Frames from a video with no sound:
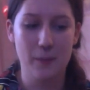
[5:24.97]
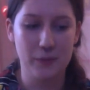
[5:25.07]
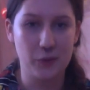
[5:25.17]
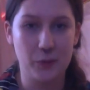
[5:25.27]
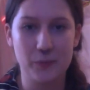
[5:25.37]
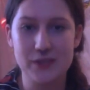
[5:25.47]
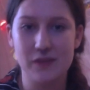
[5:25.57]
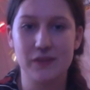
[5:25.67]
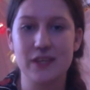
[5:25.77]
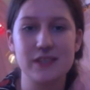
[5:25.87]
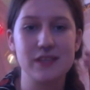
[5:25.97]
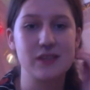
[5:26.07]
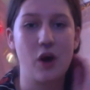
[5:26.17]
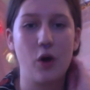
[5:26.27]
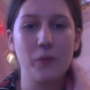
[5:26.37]
But the purpose of this is
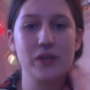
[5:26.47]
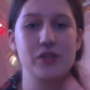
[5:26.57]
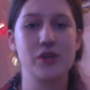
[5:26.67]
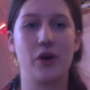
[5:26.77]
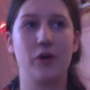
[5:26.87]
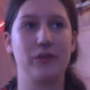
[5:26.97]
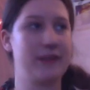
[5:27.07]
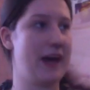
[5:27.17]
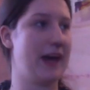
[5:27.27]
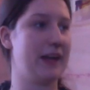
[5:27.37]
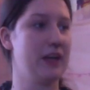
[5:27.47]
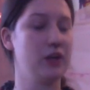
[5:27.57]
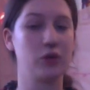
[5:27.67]
to always show that